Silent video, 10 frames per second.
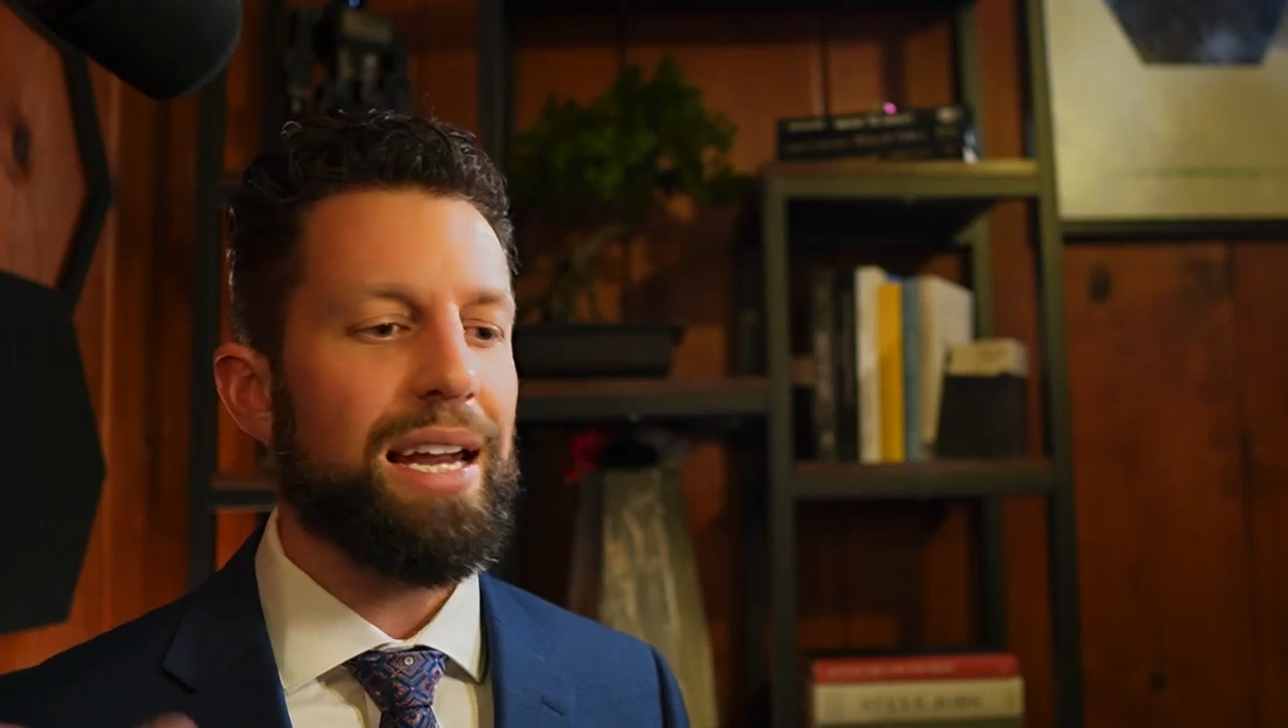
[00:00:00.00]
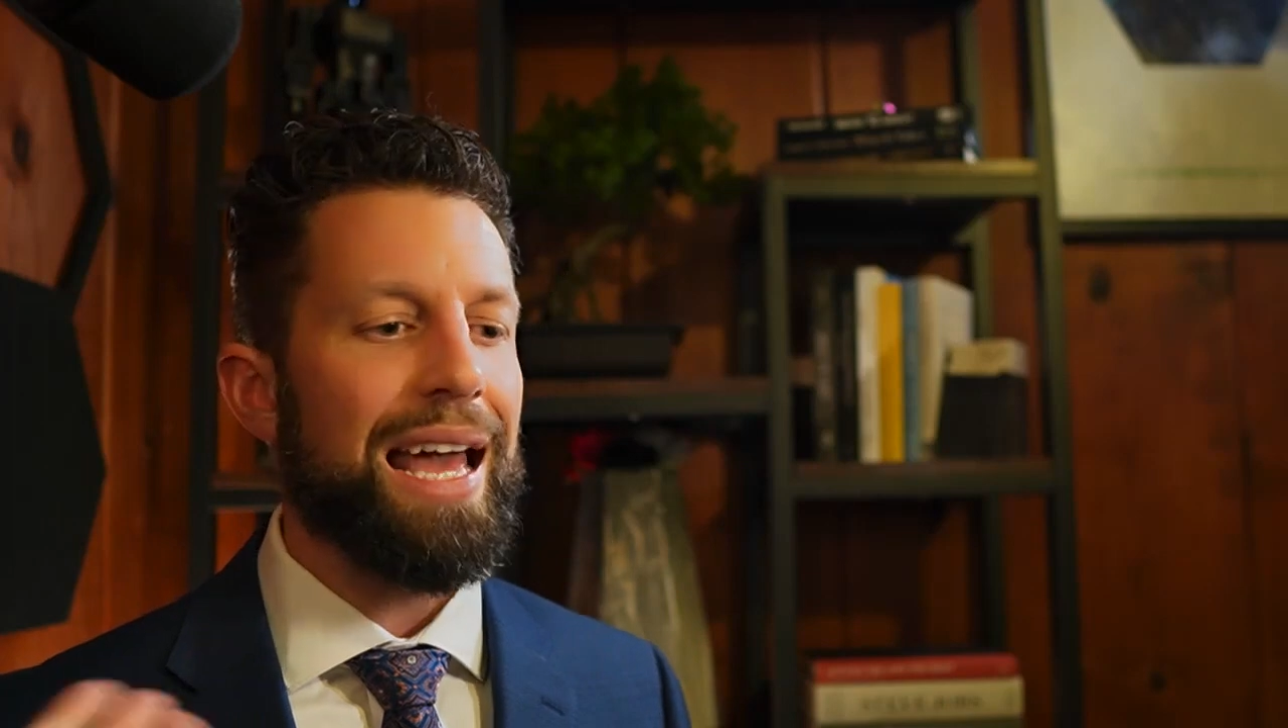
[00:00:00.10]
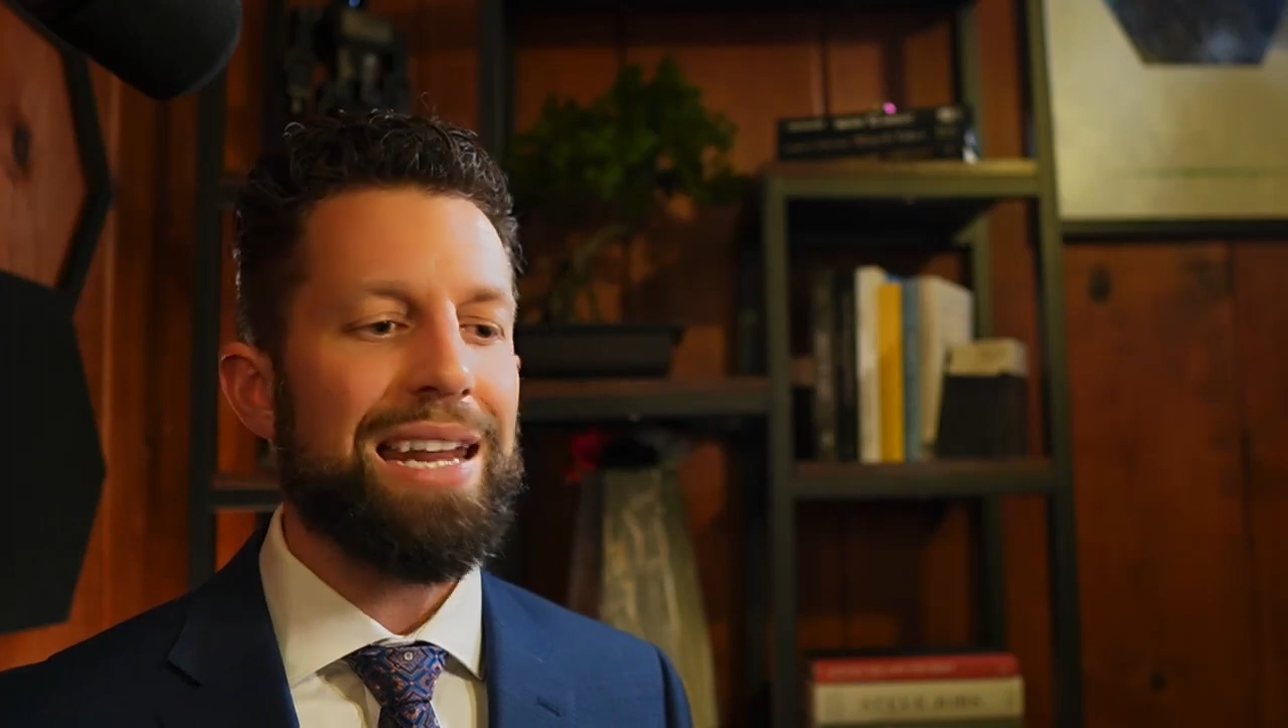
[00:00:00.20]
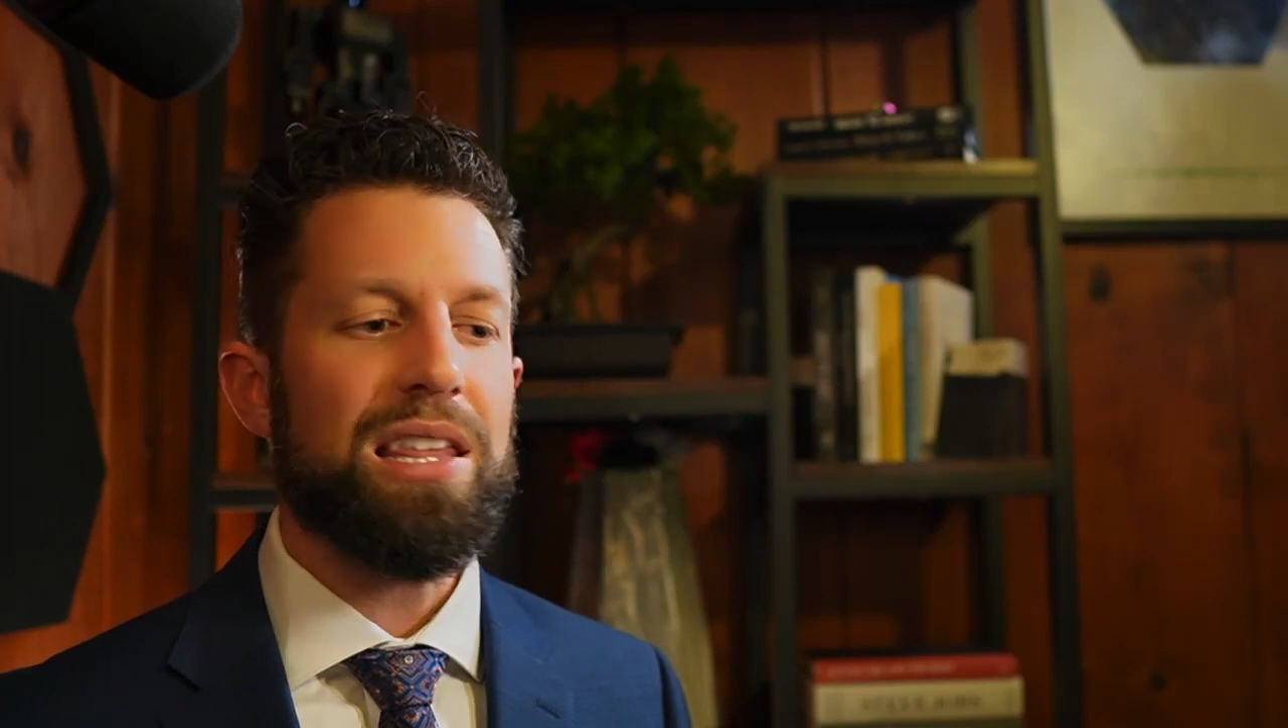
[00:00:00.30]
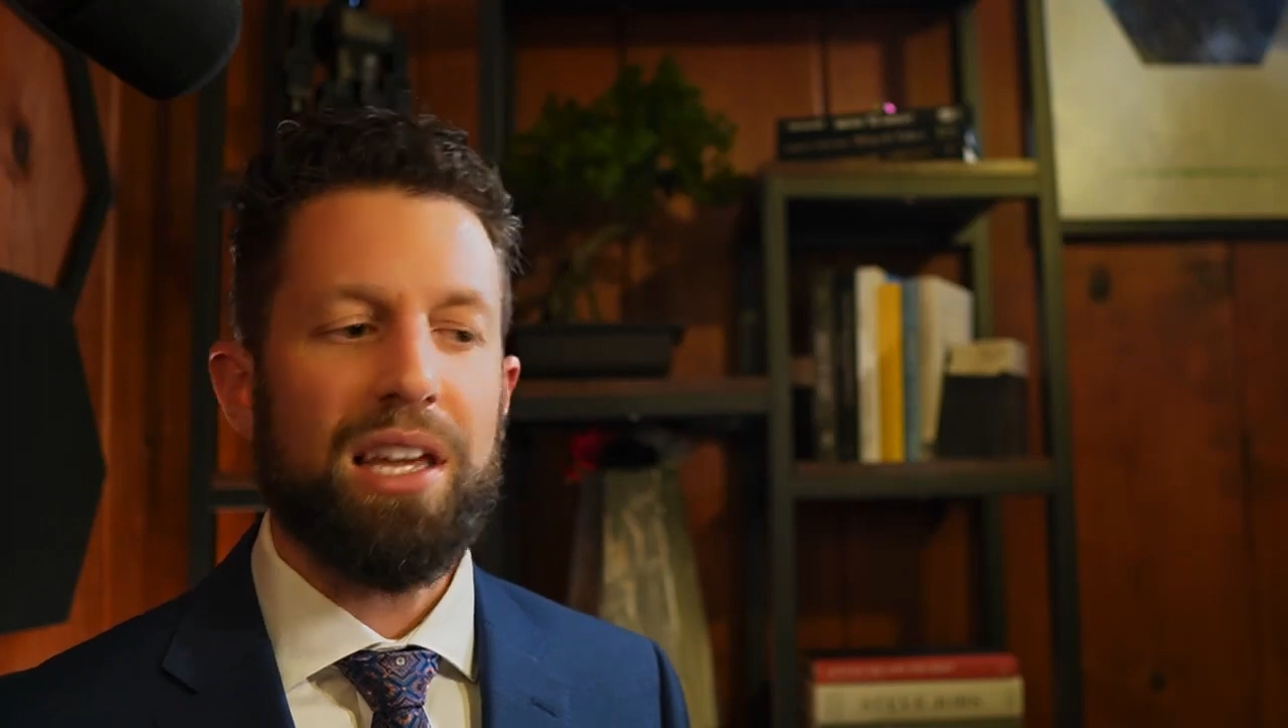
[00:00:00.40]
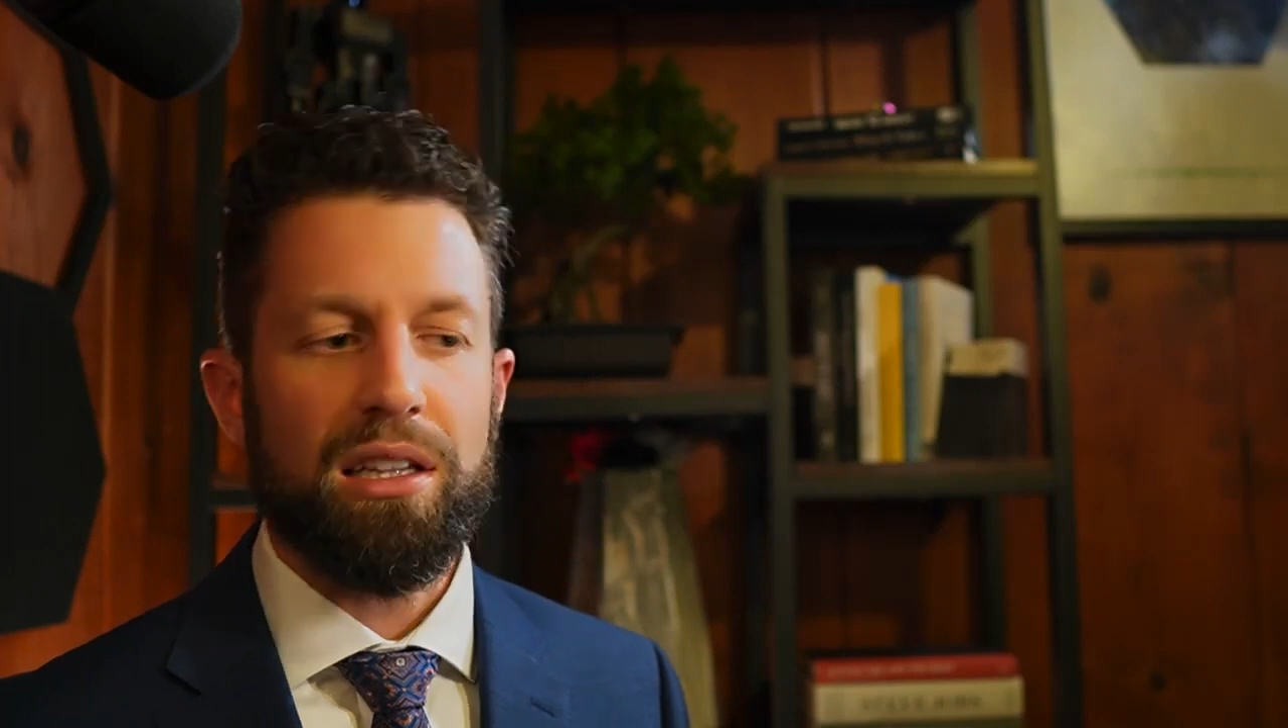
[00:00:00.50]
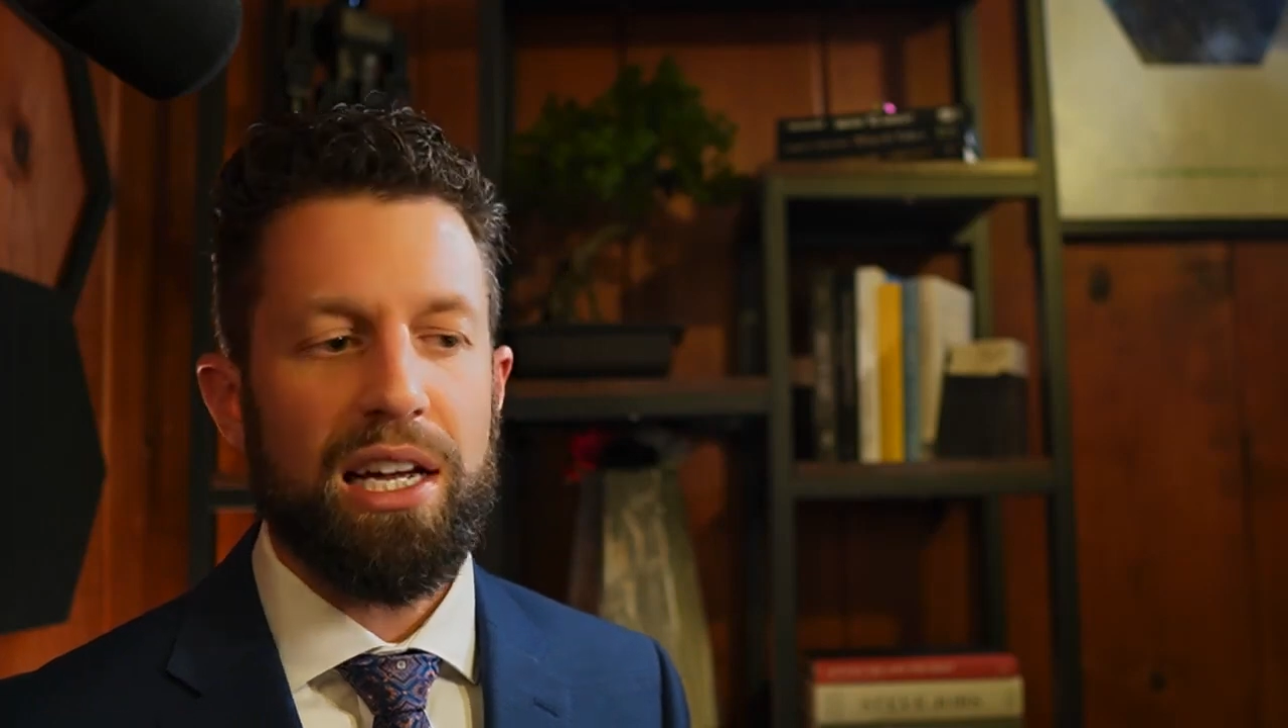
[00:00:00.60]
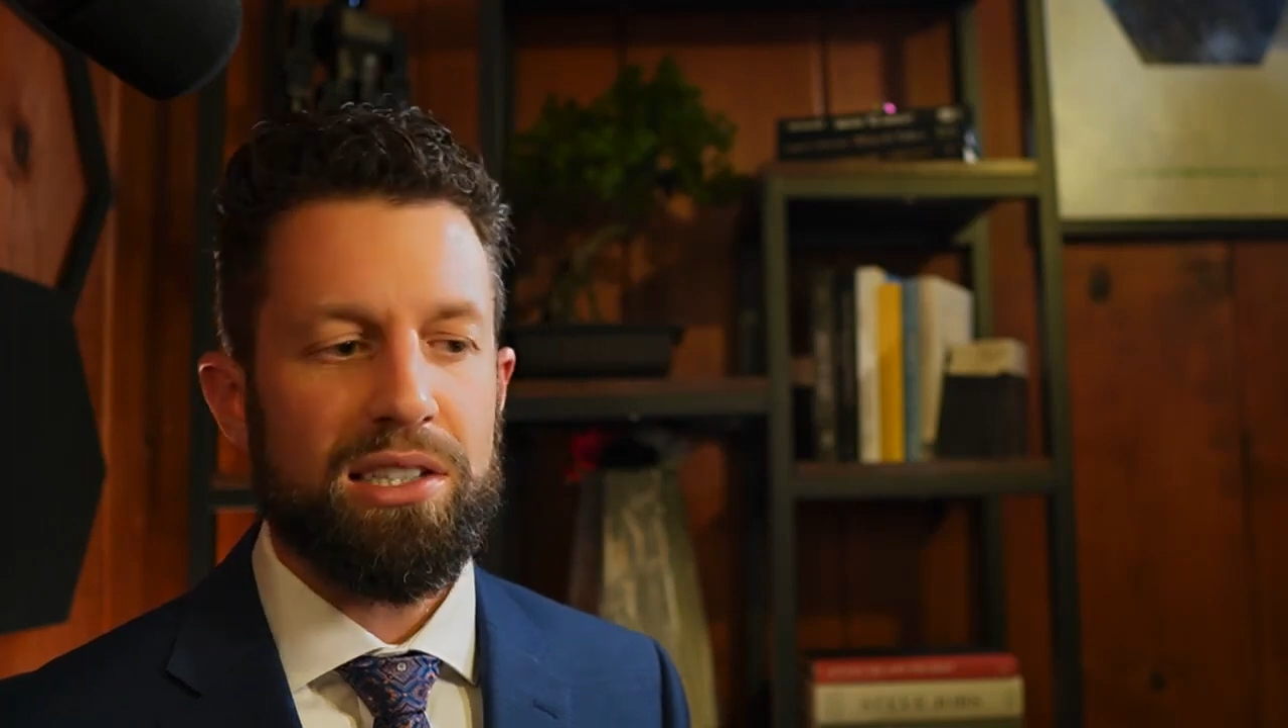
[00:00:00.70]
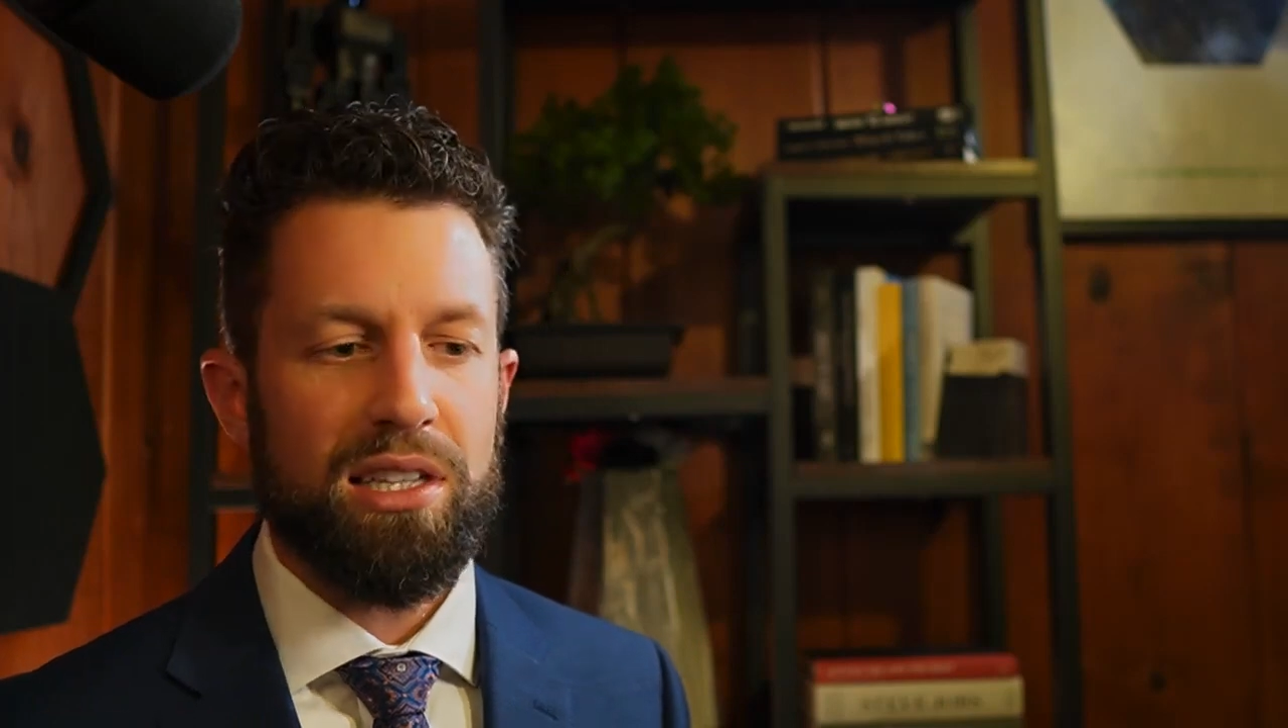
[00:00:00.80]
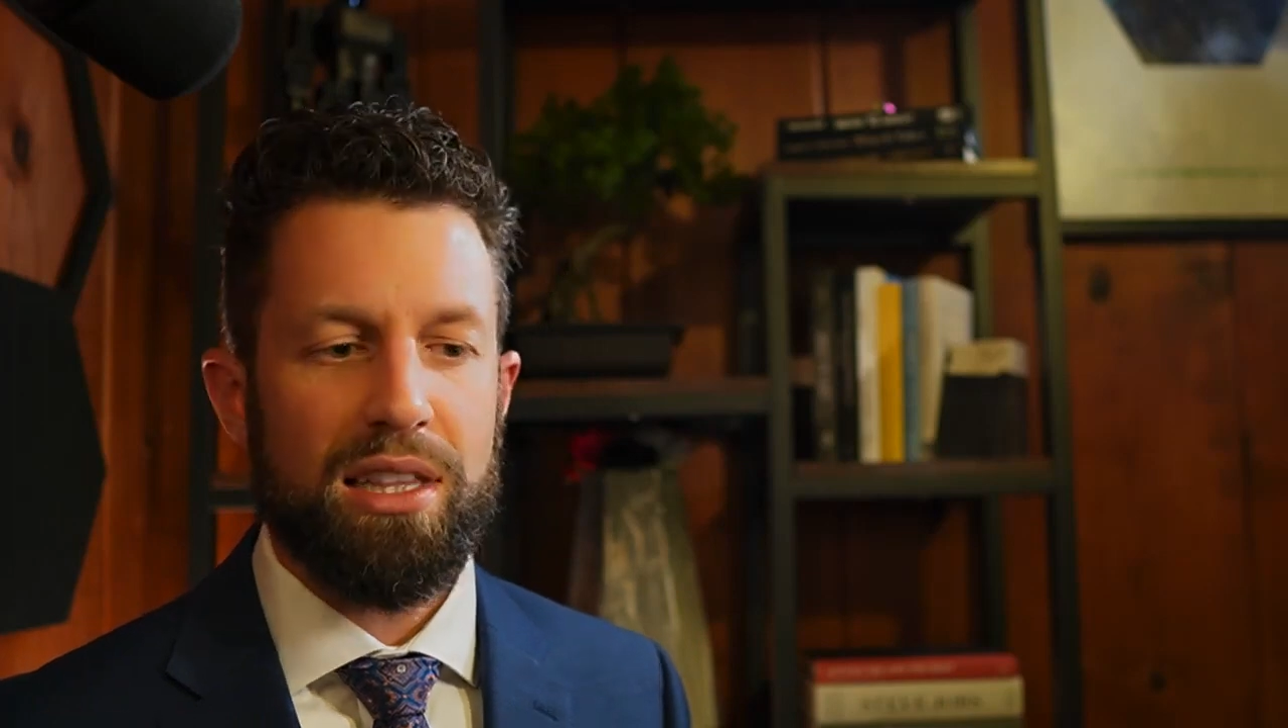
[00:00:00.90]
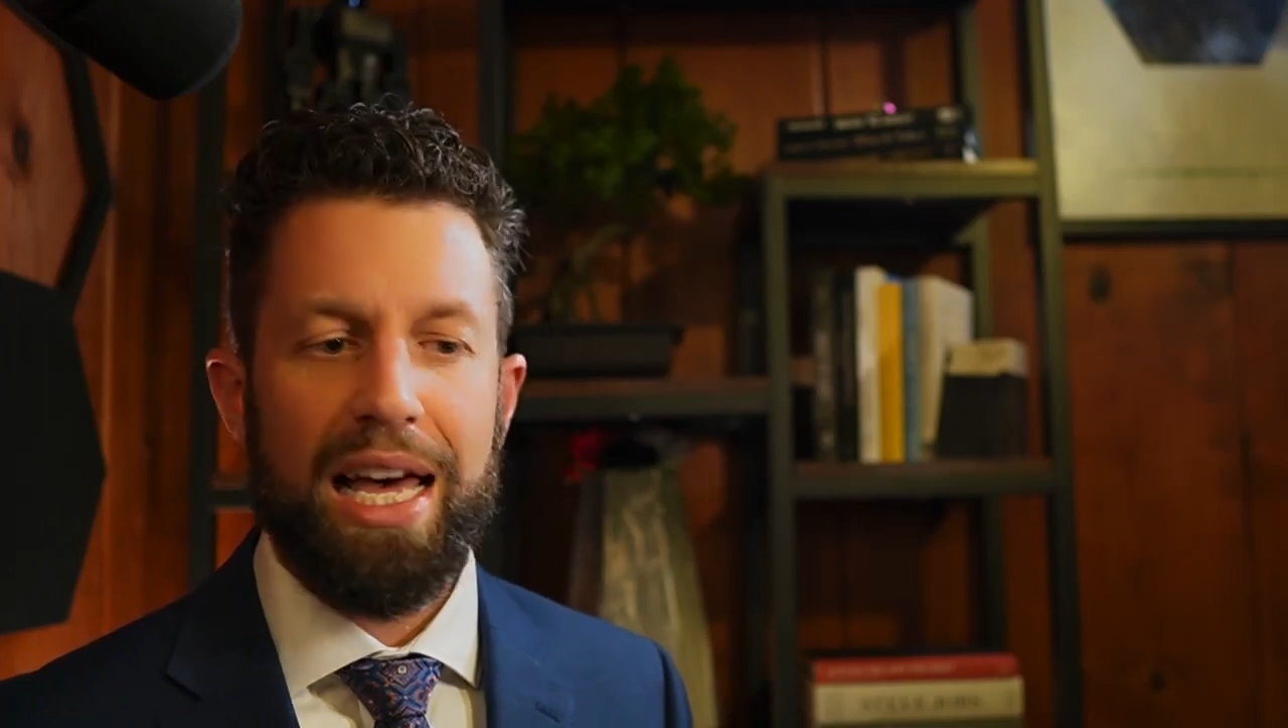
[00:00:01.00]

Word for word: and anything less than